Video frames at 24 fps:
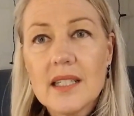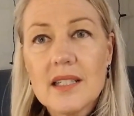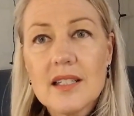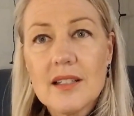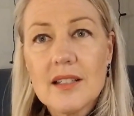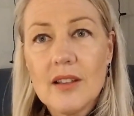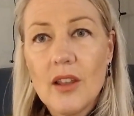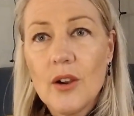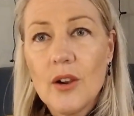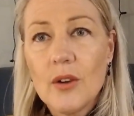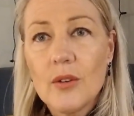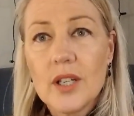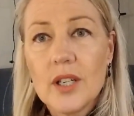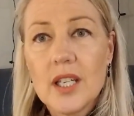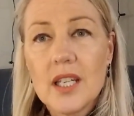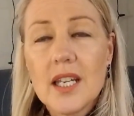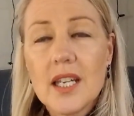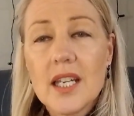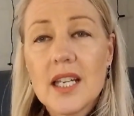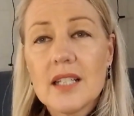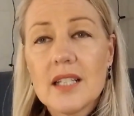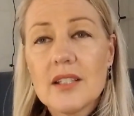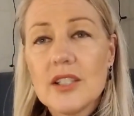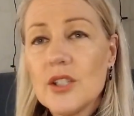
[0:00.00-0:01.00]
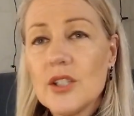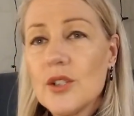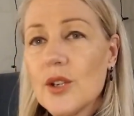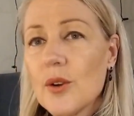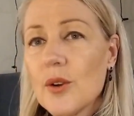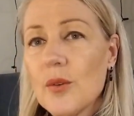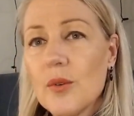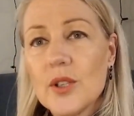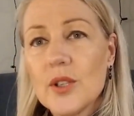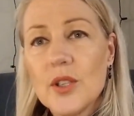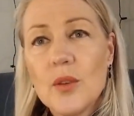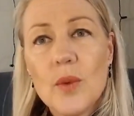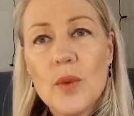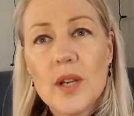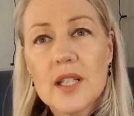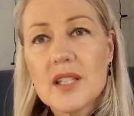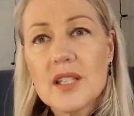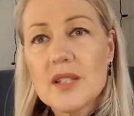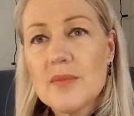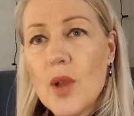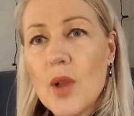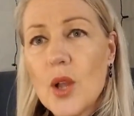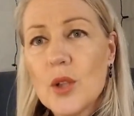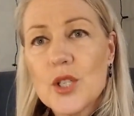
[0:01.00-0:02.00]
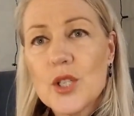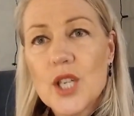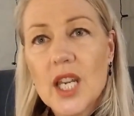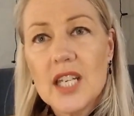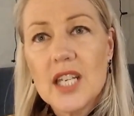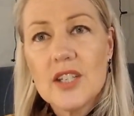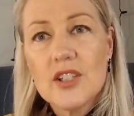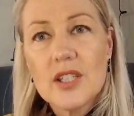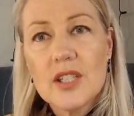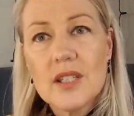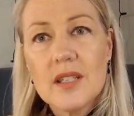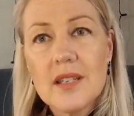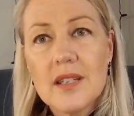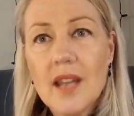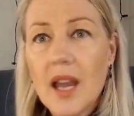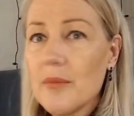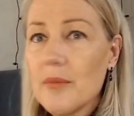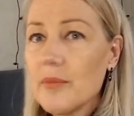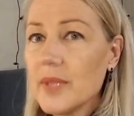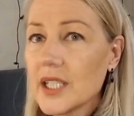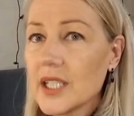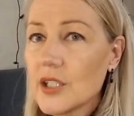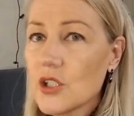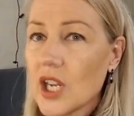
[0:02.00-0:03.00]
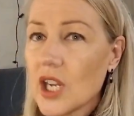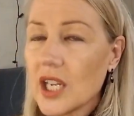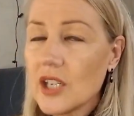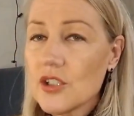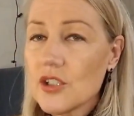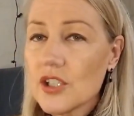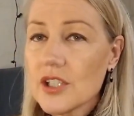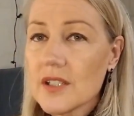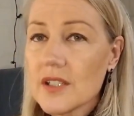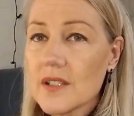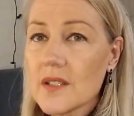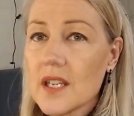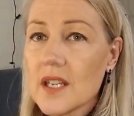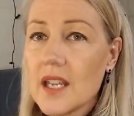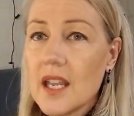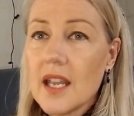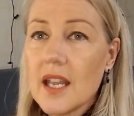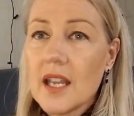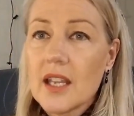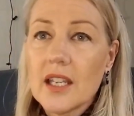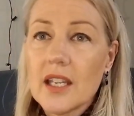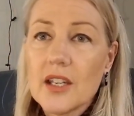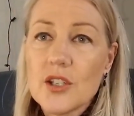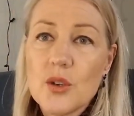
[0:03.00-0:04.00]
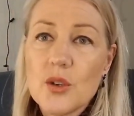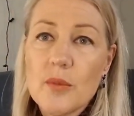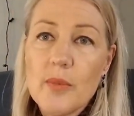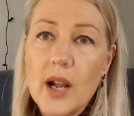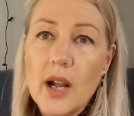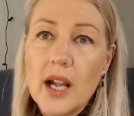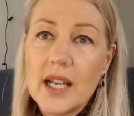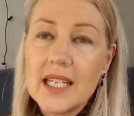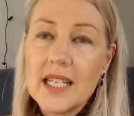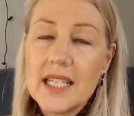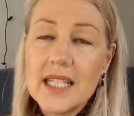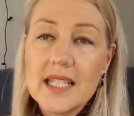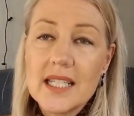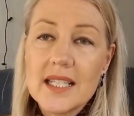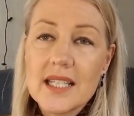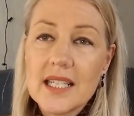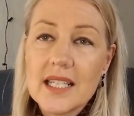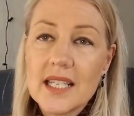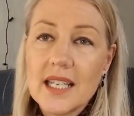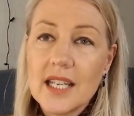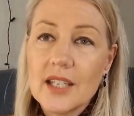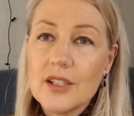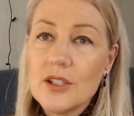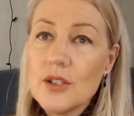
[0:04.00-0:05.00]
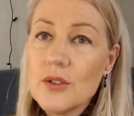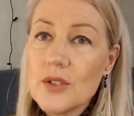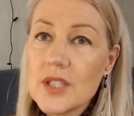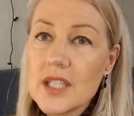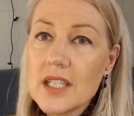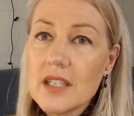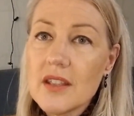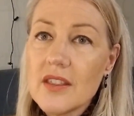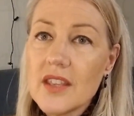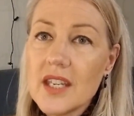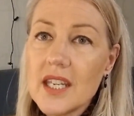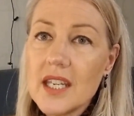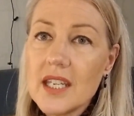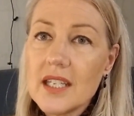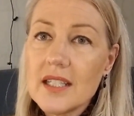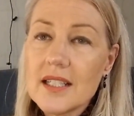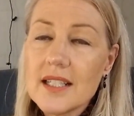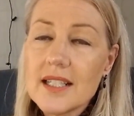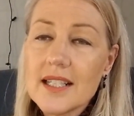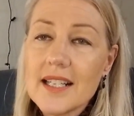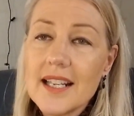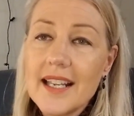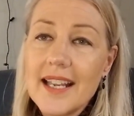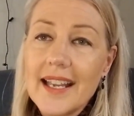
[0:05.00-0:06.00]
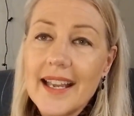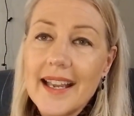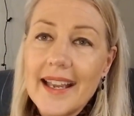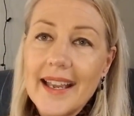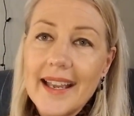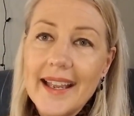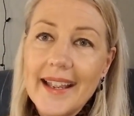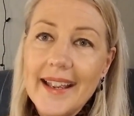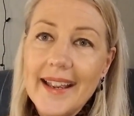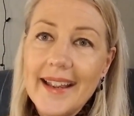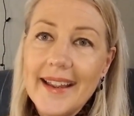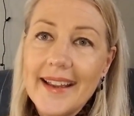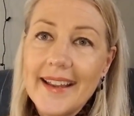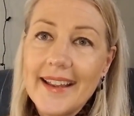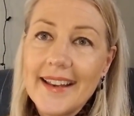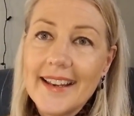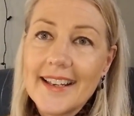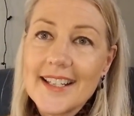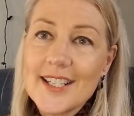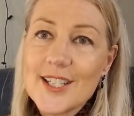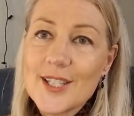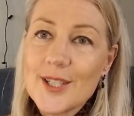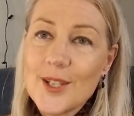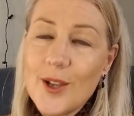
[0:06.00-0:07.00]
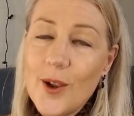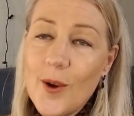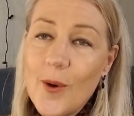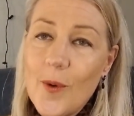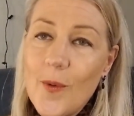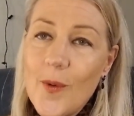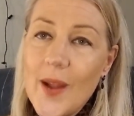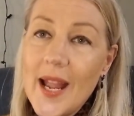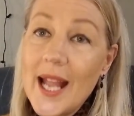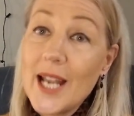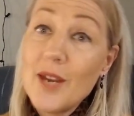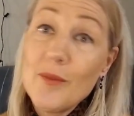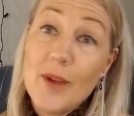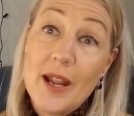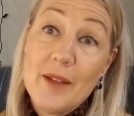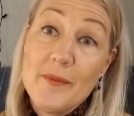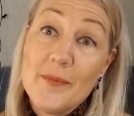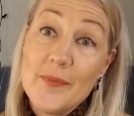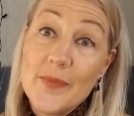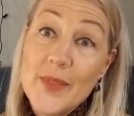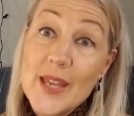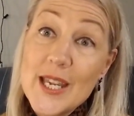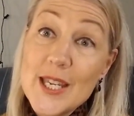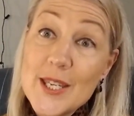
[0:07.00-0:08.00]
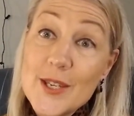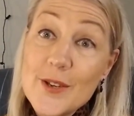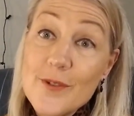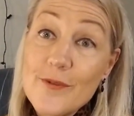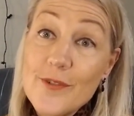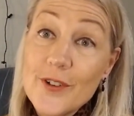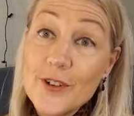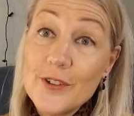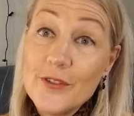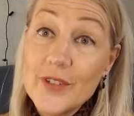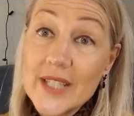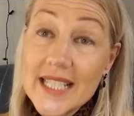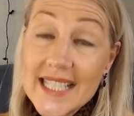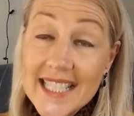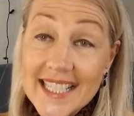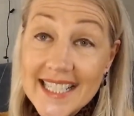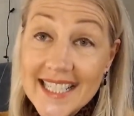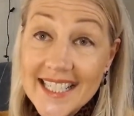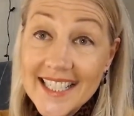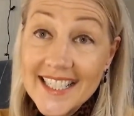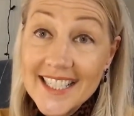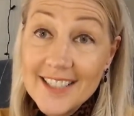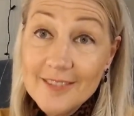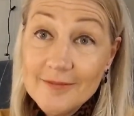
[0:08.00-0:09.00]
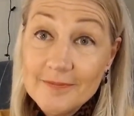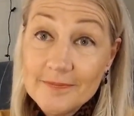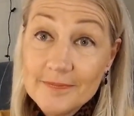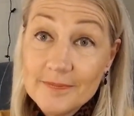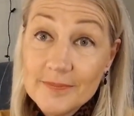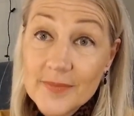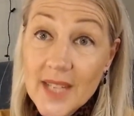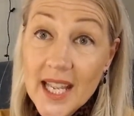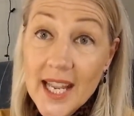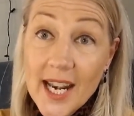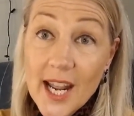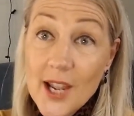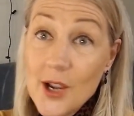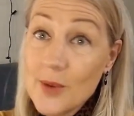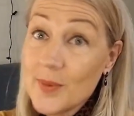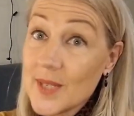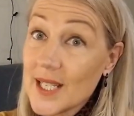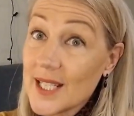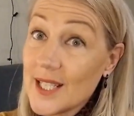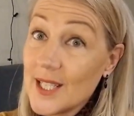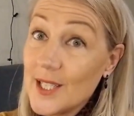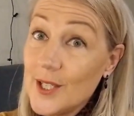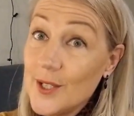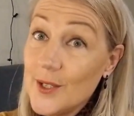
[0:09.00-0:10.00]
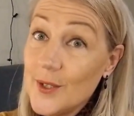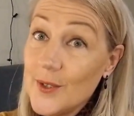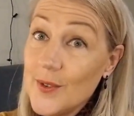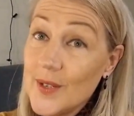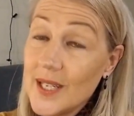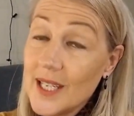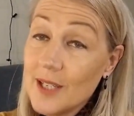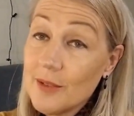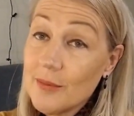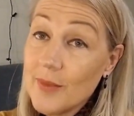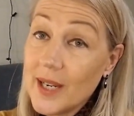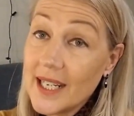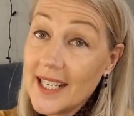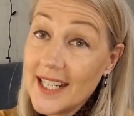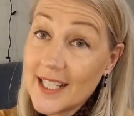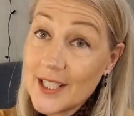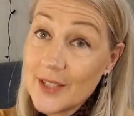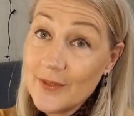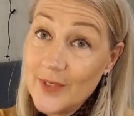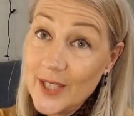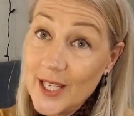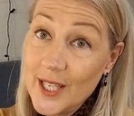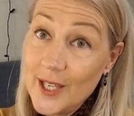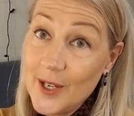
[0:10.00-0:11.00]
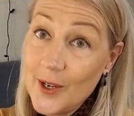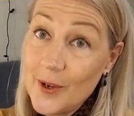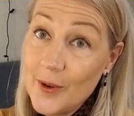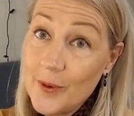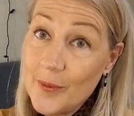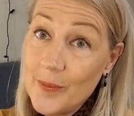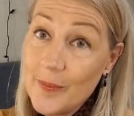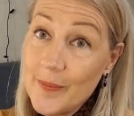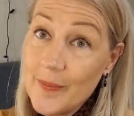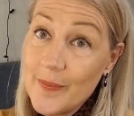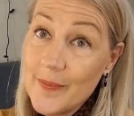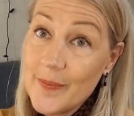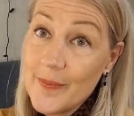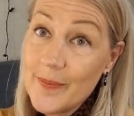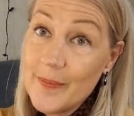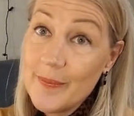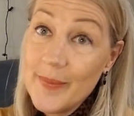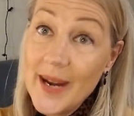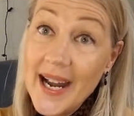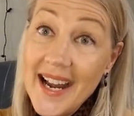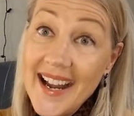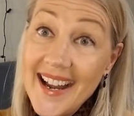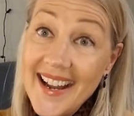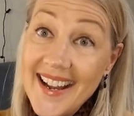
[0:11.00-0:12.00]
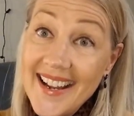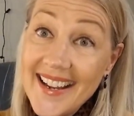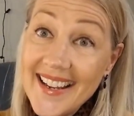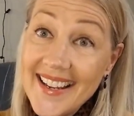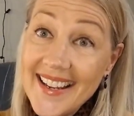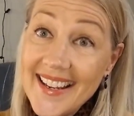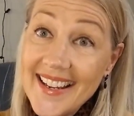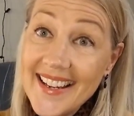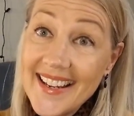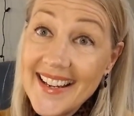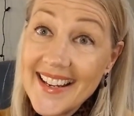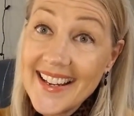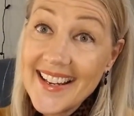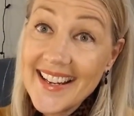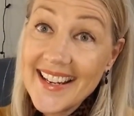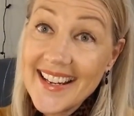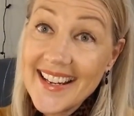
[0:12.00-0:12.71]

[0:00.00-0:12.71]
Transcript: take it slow. You want small changes, not big changes, because your body needs to get used to things. And so, anyway, thank you for visiting, and see you in my next video. Bye.